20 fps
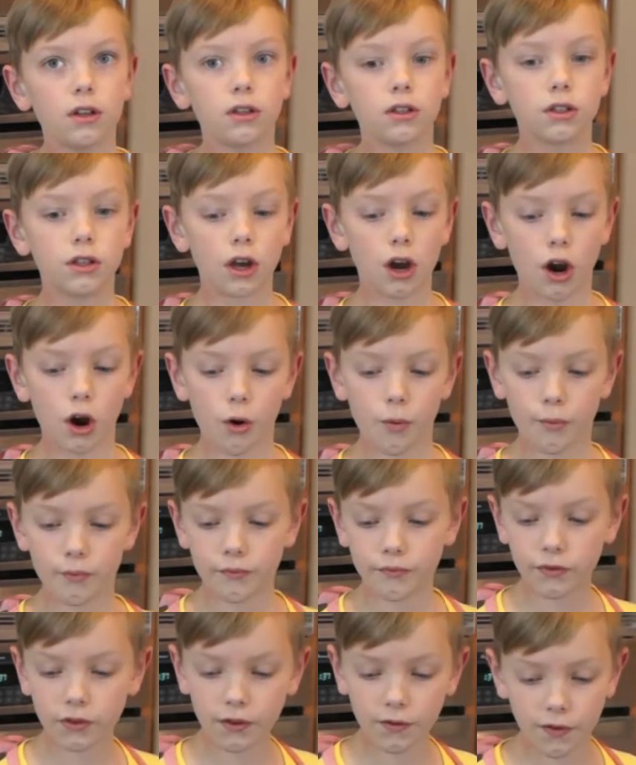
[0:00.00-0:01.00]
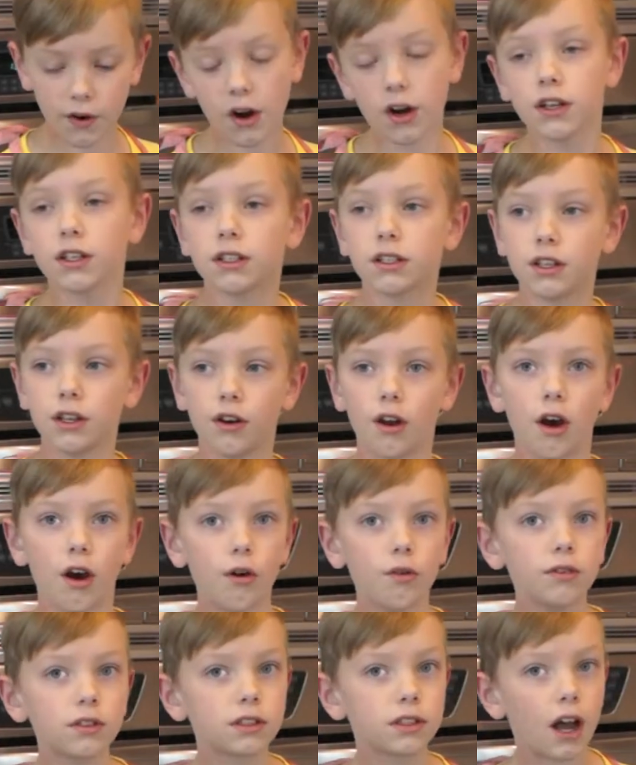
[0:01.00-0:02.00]
So first,
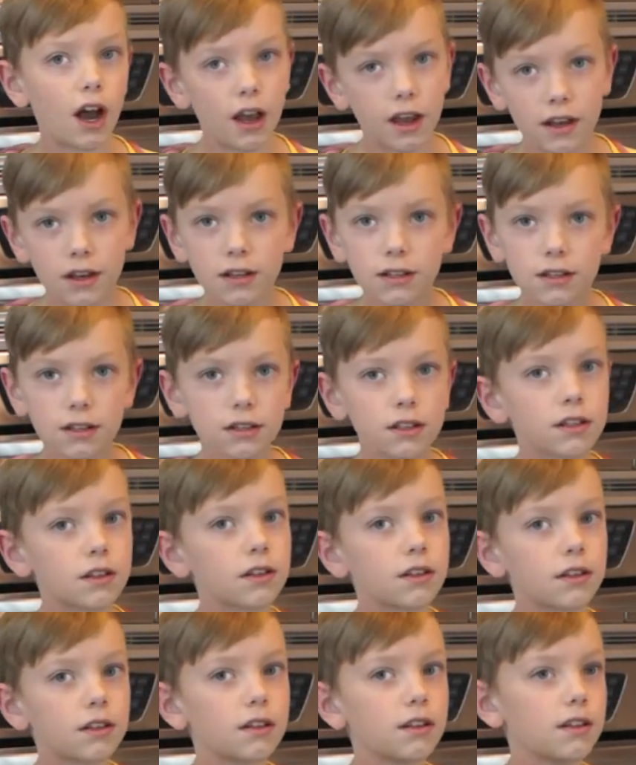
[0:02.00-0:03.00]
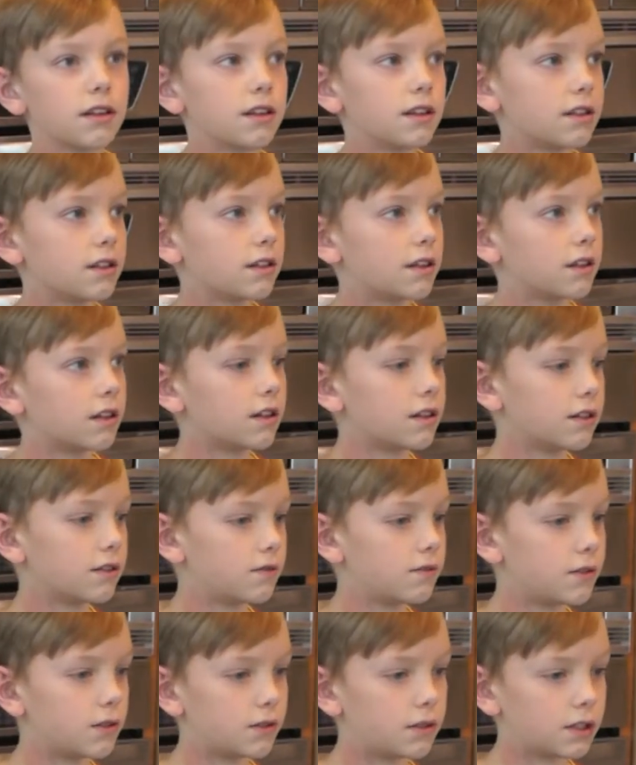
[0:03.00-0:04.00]
science. This is a
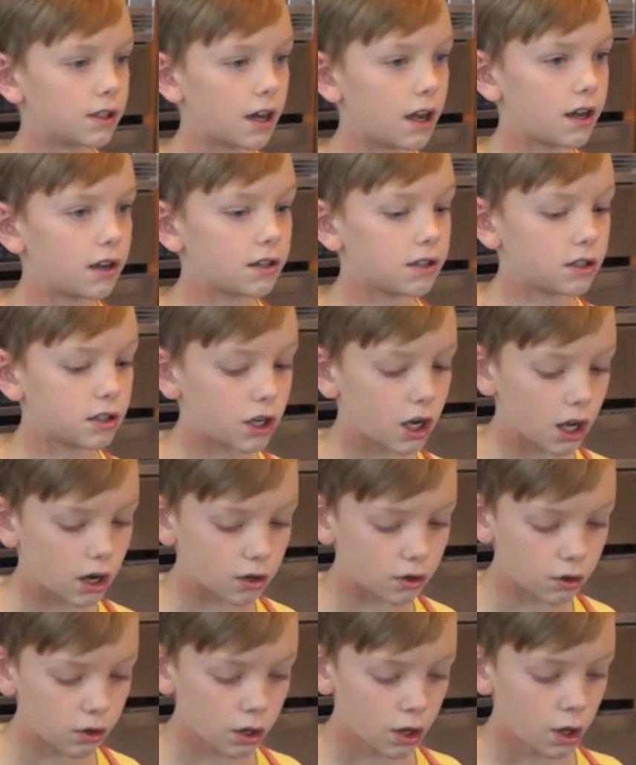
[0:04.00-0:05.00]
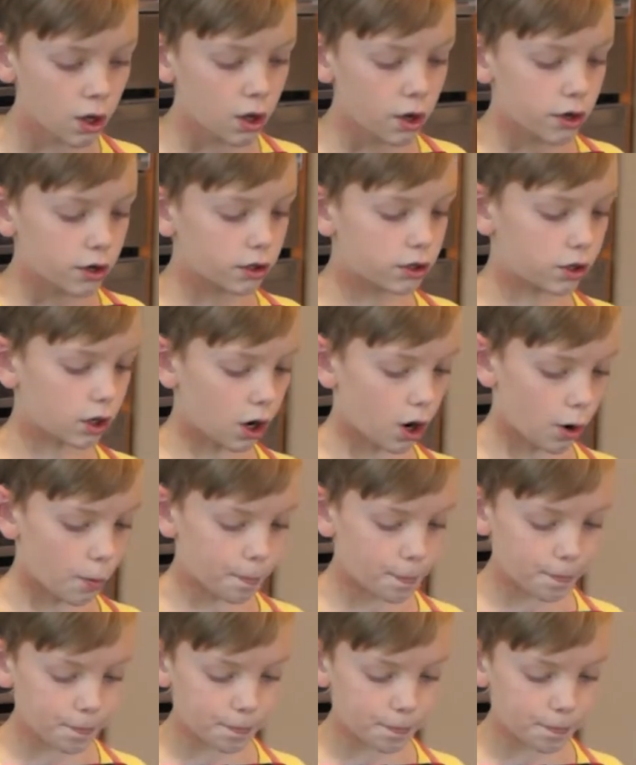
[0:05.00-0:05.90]
food science channel. So